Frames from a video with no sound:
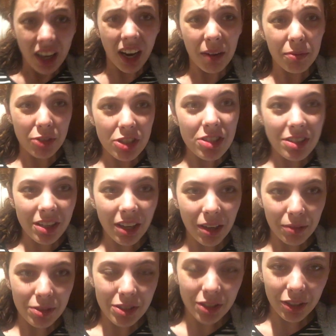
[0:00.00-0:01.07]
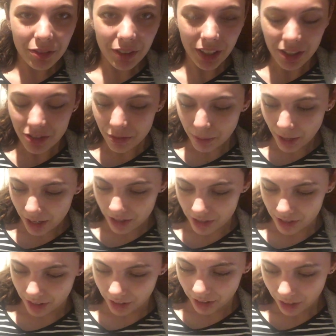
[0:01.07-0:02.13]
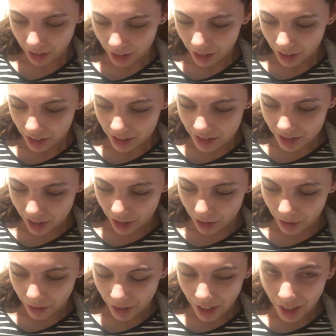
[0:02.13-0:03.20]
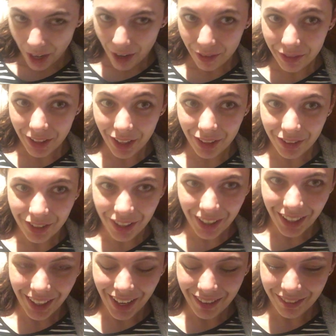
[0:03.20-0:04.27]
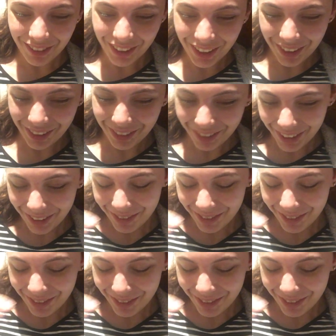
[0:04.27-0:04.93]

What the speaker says: I'm just over 100 pages in, so I've done alright. I haven't really read